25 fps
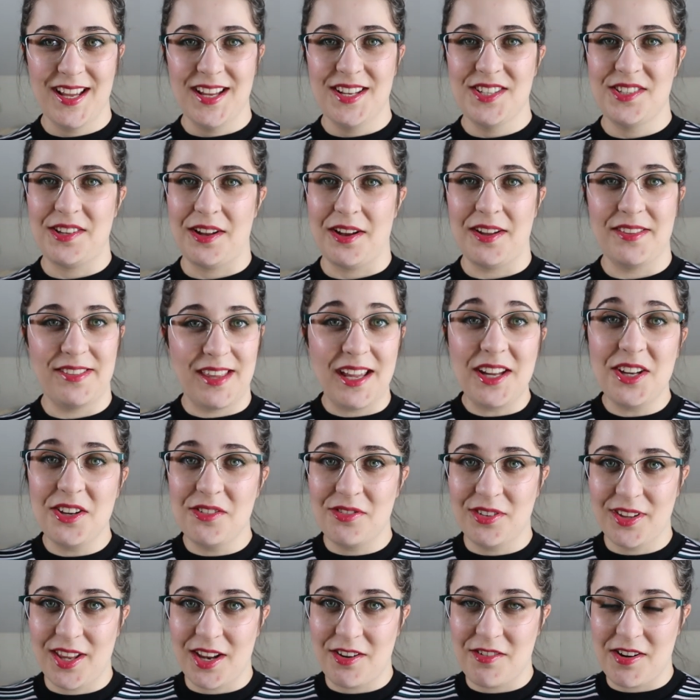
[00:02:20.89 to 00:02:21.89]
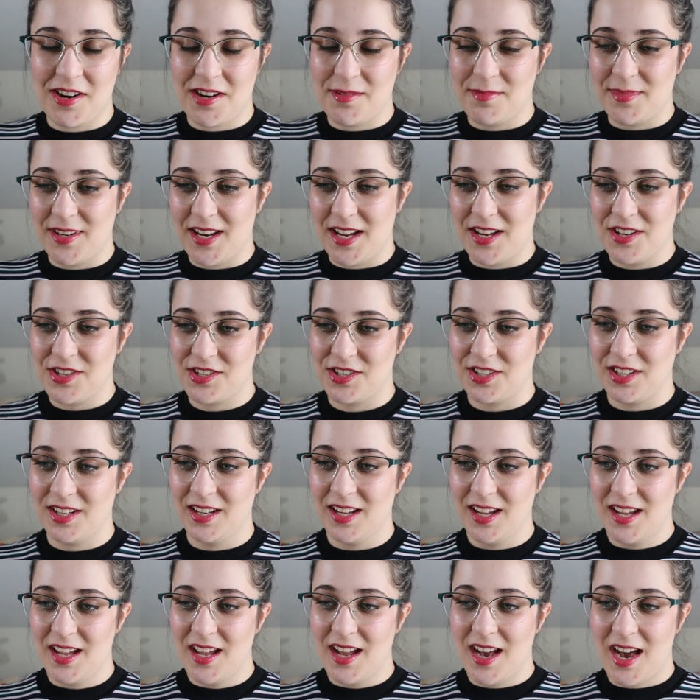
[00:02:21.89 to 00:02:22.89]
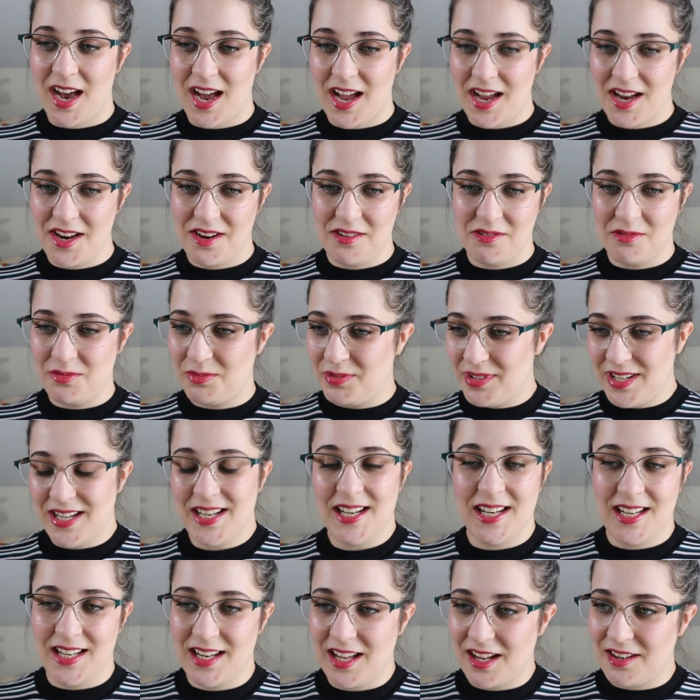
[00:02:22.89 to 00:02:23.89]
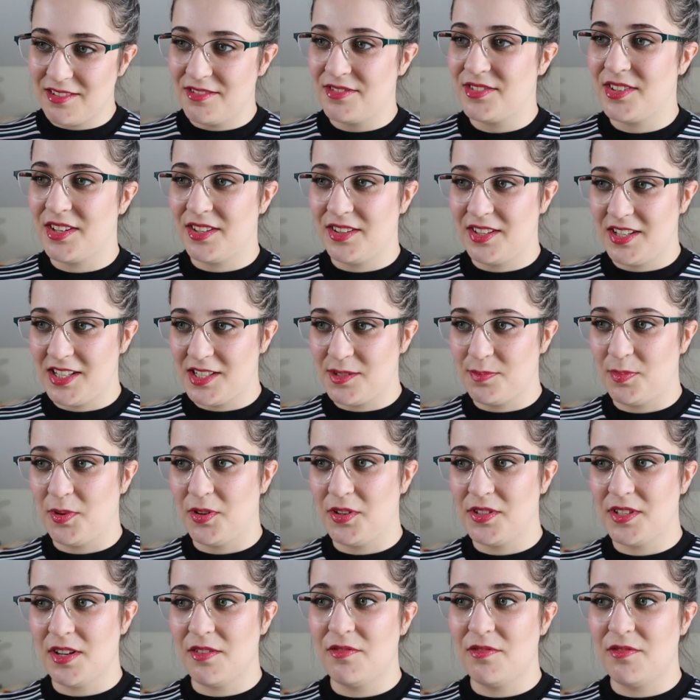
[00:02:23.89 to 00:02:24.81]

So thank you for that recommendation. I really loved these books.